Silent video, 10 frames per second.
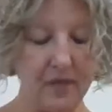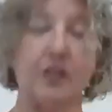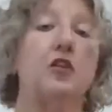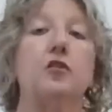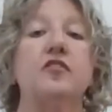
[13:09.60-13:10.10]

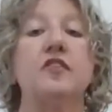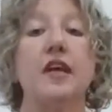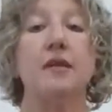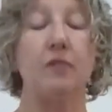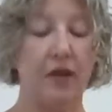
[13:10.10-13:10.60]
it'll
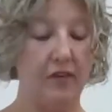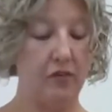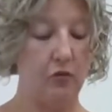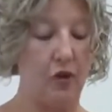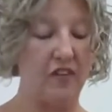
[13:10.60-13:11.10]
stay
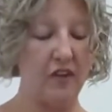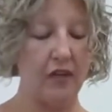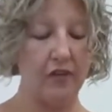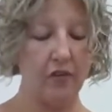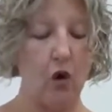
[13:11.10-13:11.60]
nicer once it
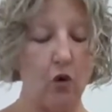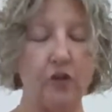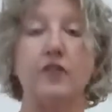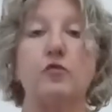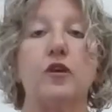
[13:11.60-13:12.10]
gets cold
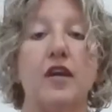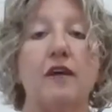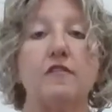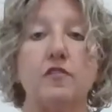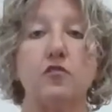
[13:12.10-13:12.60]
because we're going to
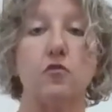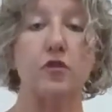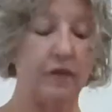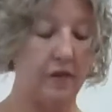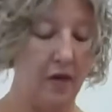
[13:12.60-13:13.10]
have to store
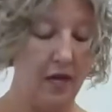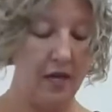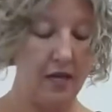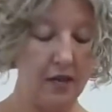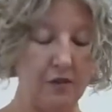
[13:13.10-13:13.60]
this
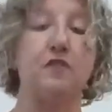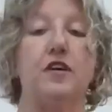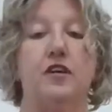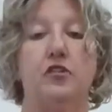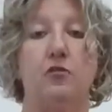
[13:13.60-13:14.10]
in the
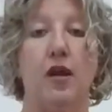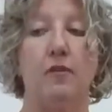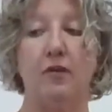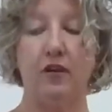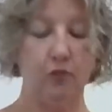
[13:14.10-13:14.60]
fridge, right?
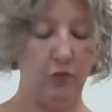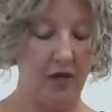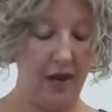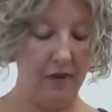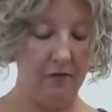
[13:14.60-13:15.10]
Because we're
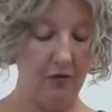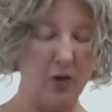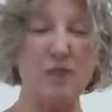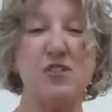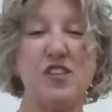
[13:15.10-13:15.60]
going to have
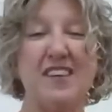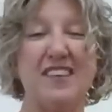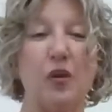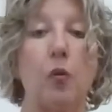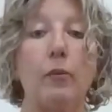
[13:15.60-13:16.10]
cream
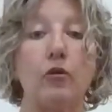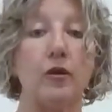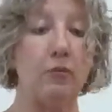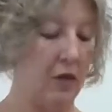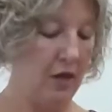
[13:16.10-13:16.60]
cheese and whipped
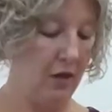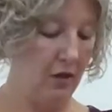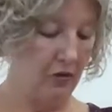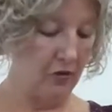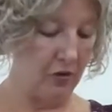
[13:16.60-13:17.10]
cream.
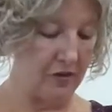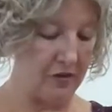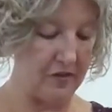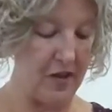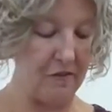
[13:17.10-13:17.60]
So this
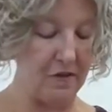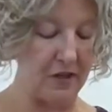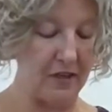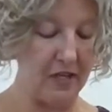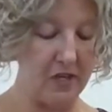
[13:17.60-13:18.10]
is
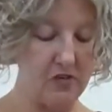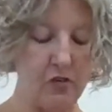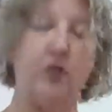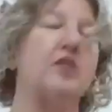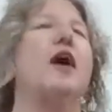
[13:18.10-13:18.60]
definitely a
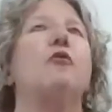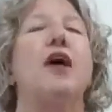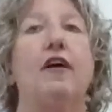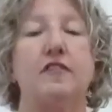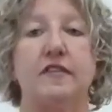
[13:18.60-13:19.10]
dessert that will
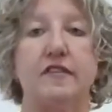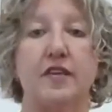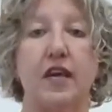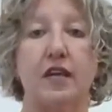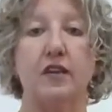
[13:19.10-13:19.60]
have to
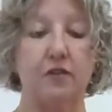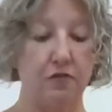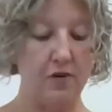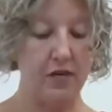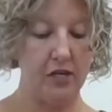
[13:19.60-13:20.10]
stay in the
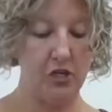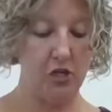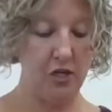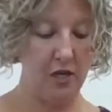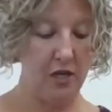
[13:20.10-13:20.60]
fridge